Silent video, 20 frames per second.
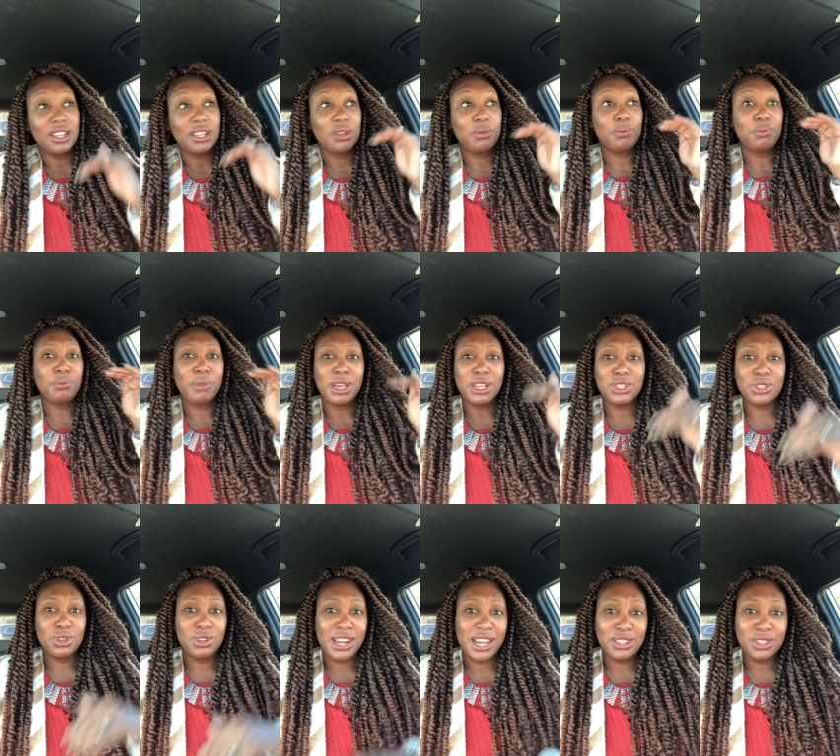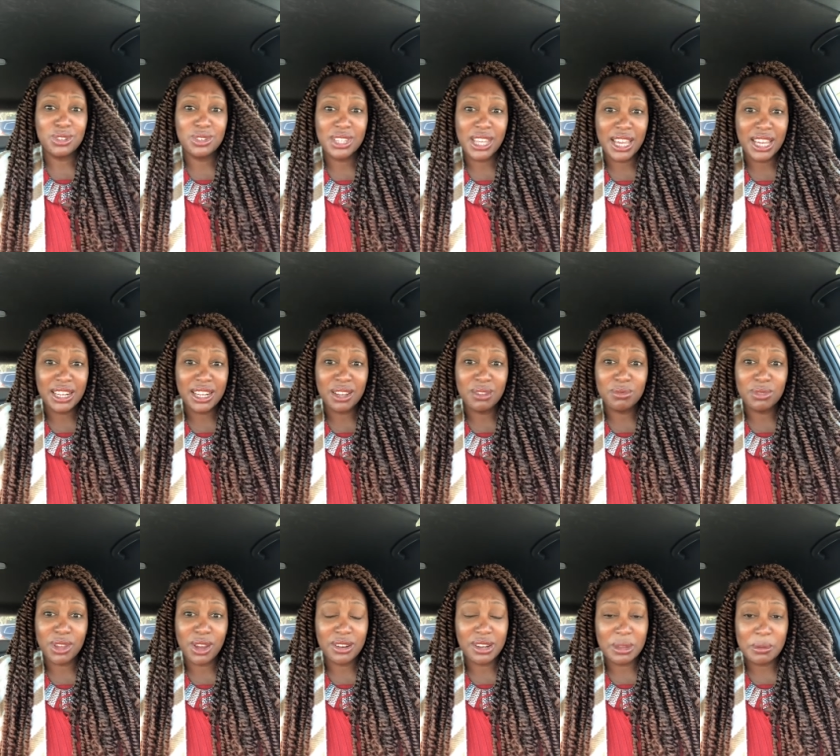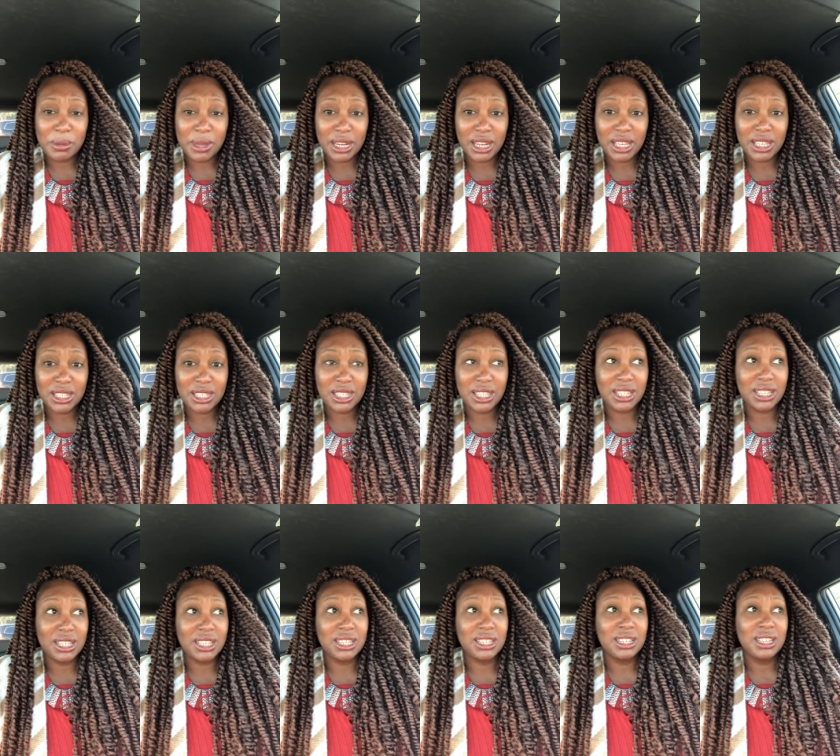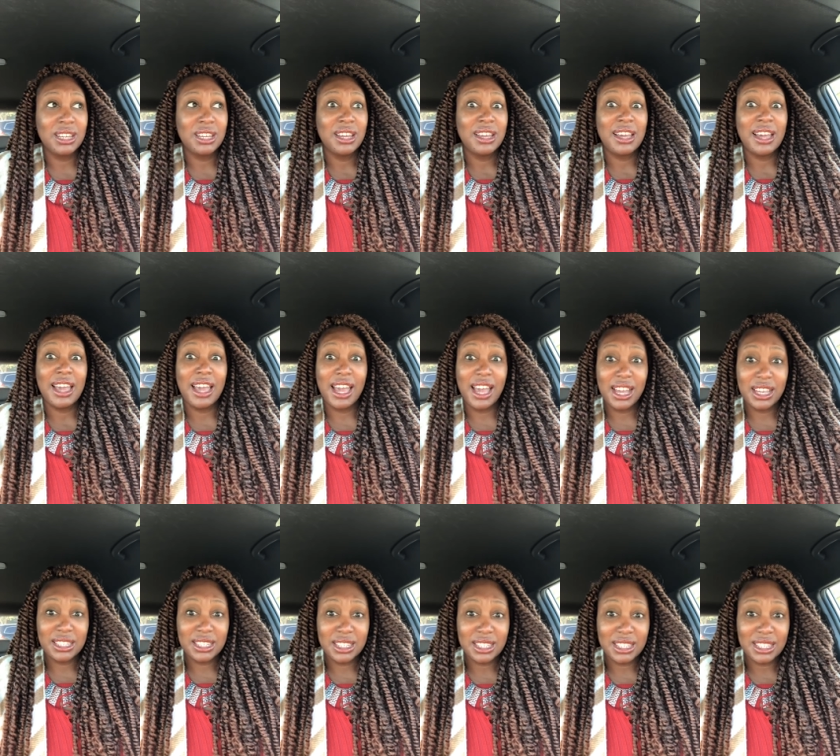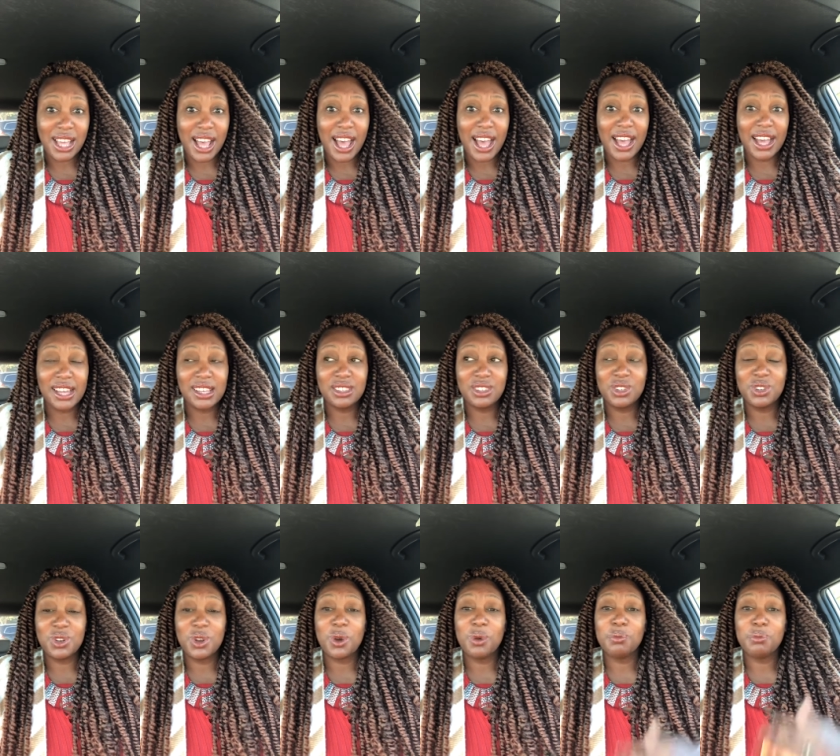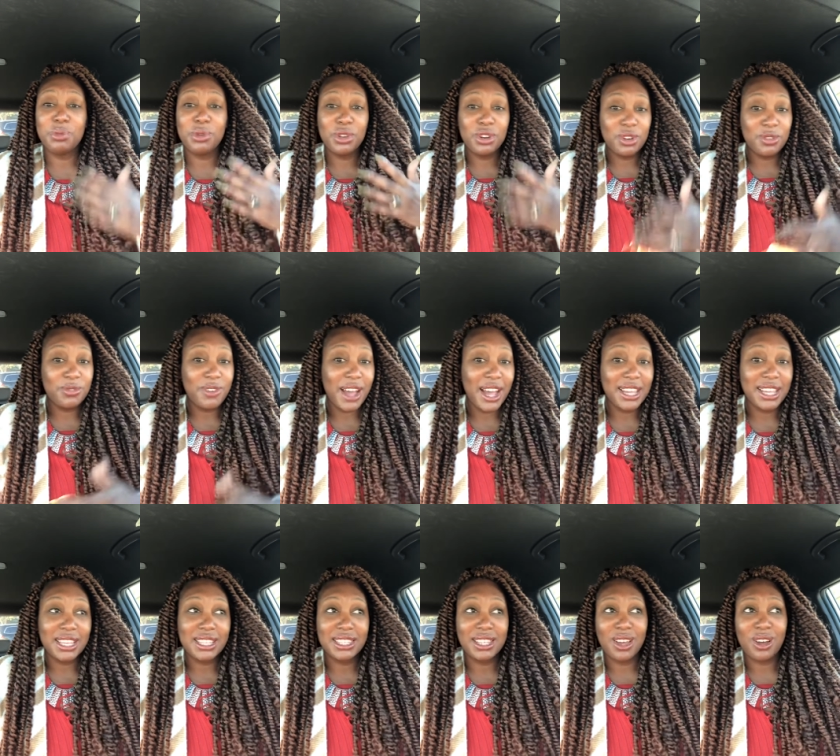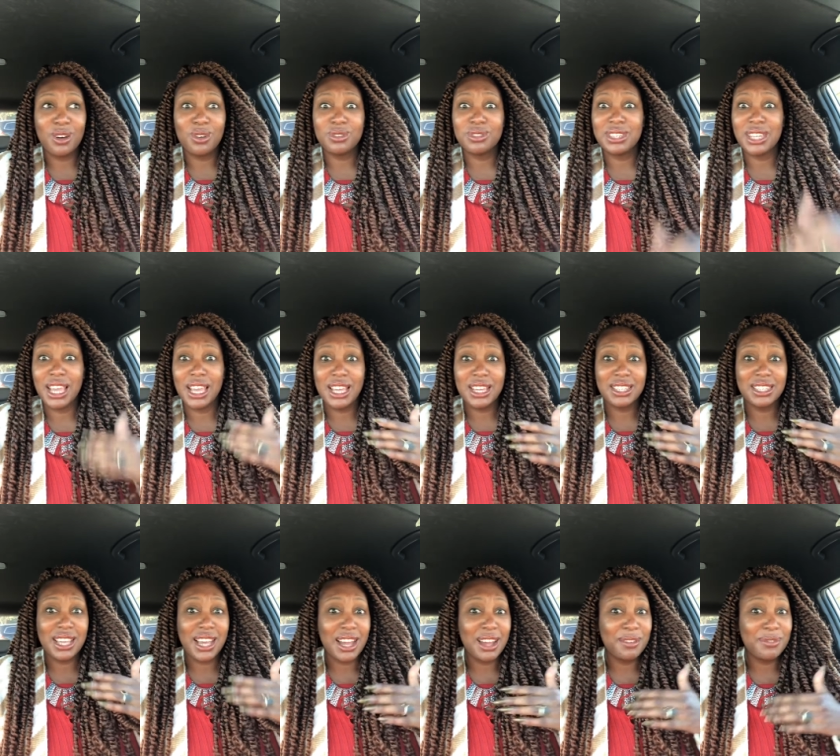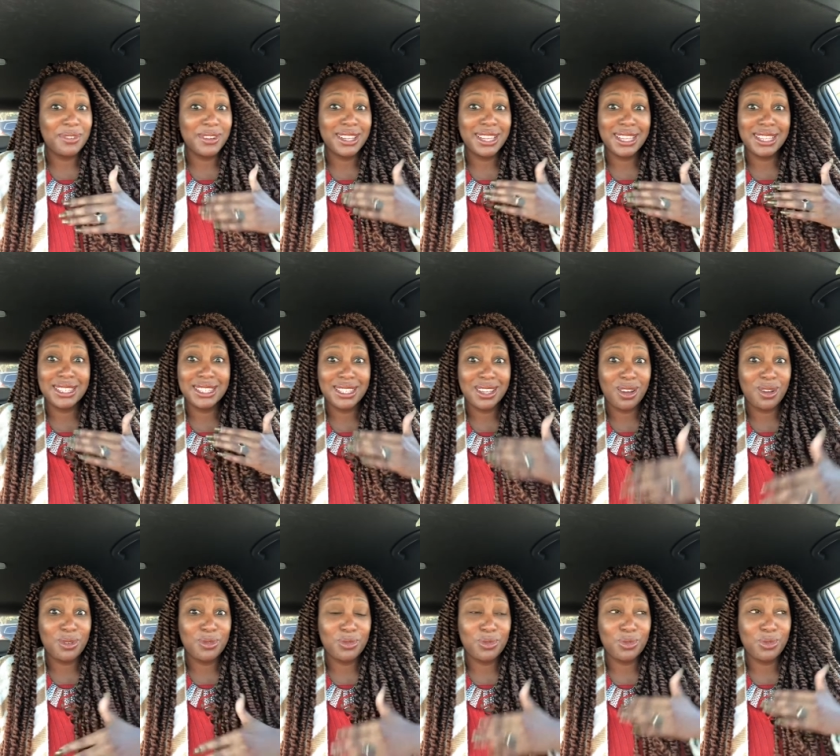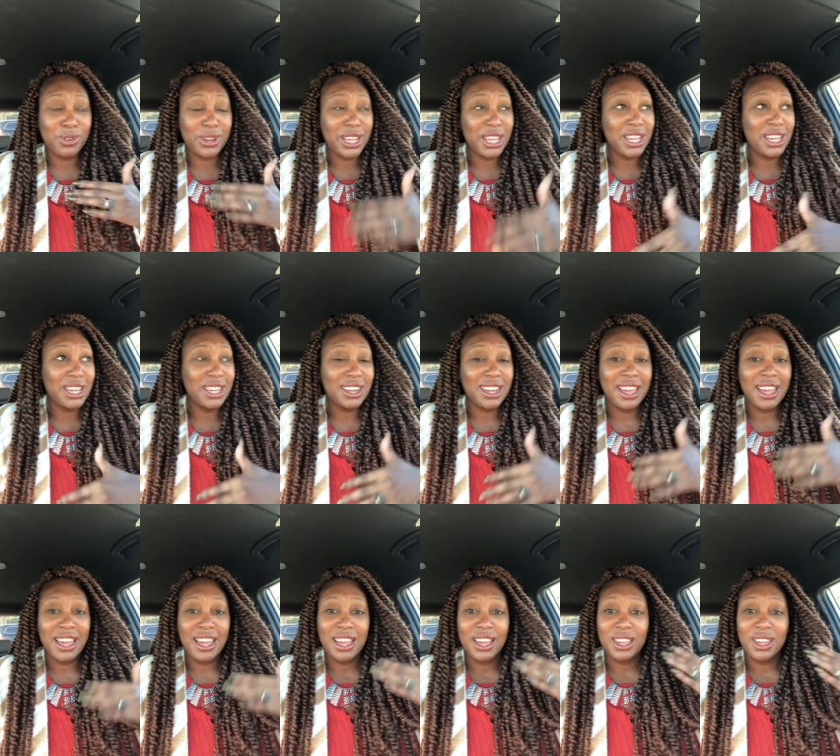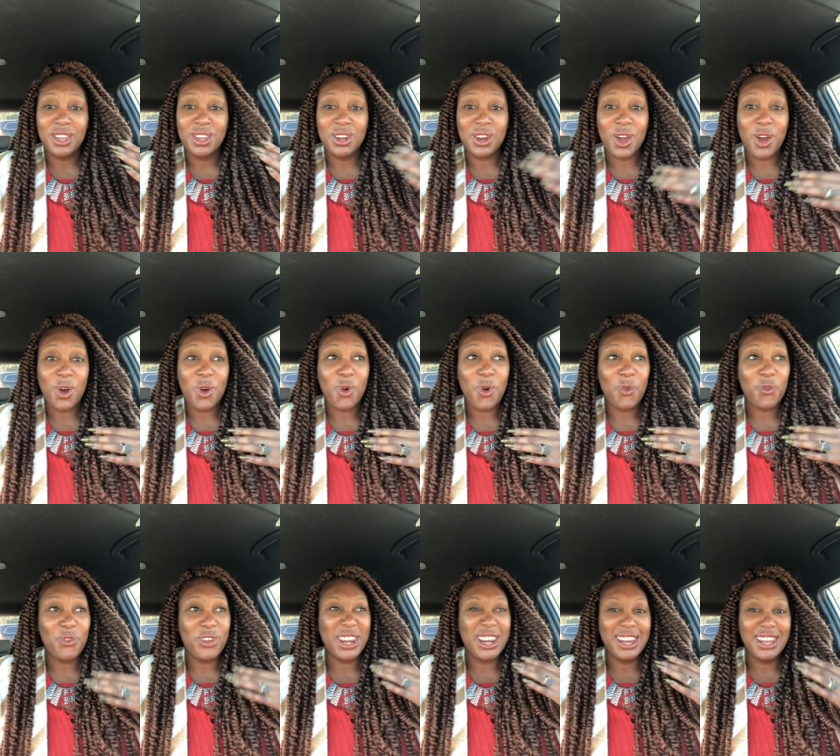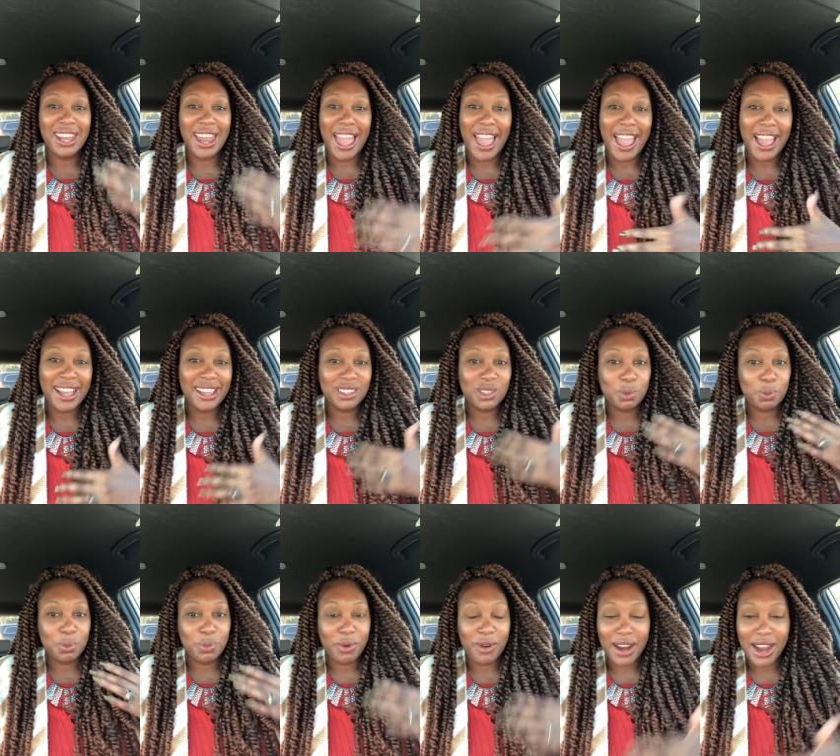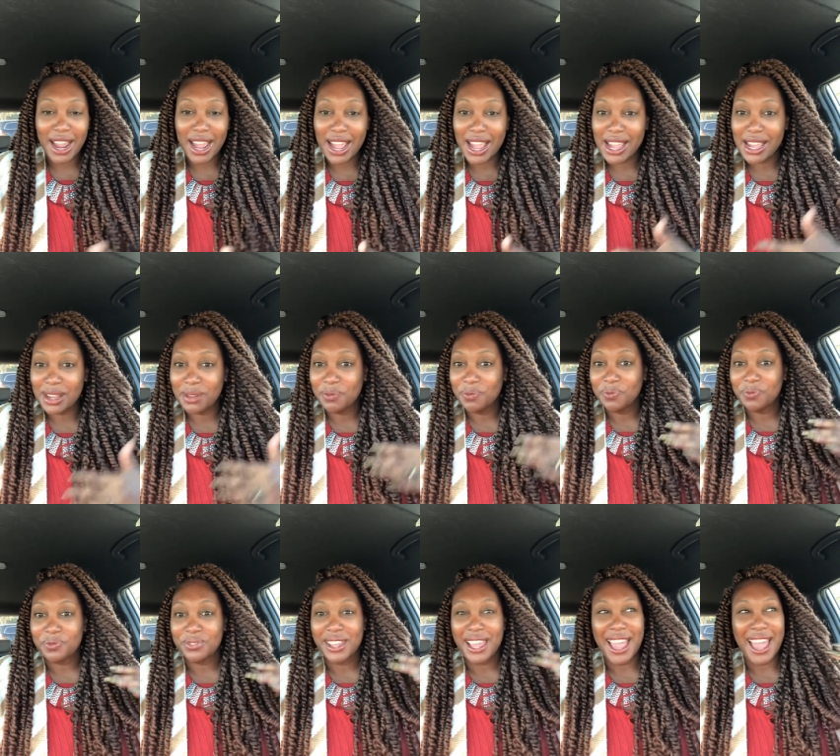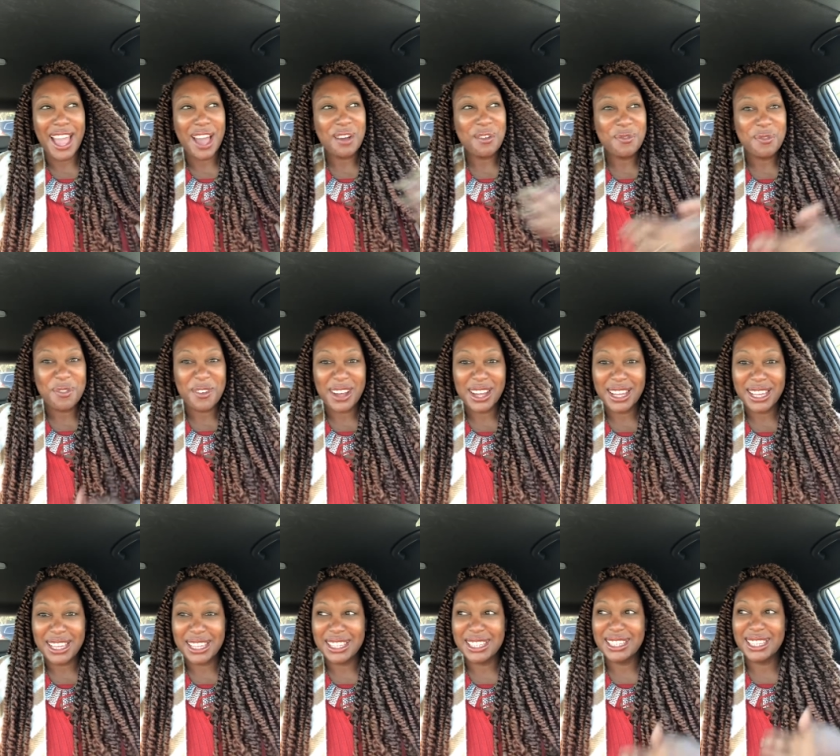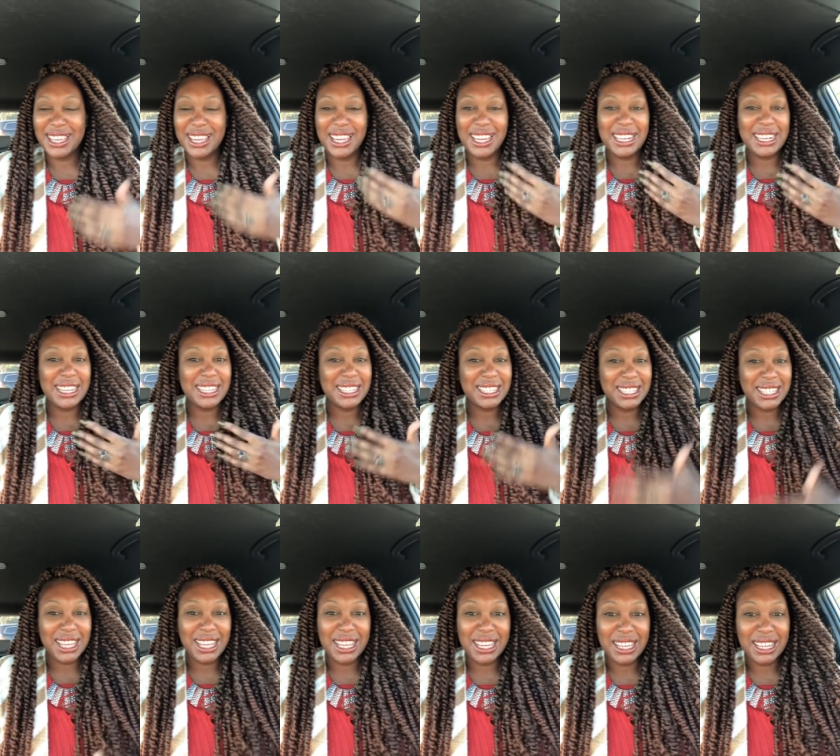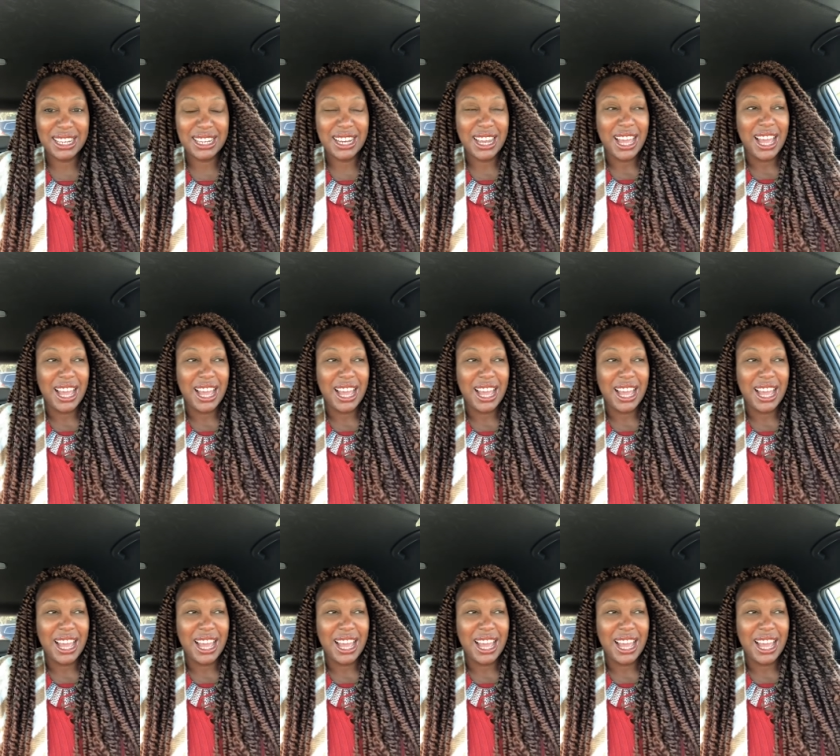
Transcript: Make sure that you're taking them 30 minutes to exercise, beautify yourself. Take time for yourself. Read, relax, pray, have fun, get in the sun,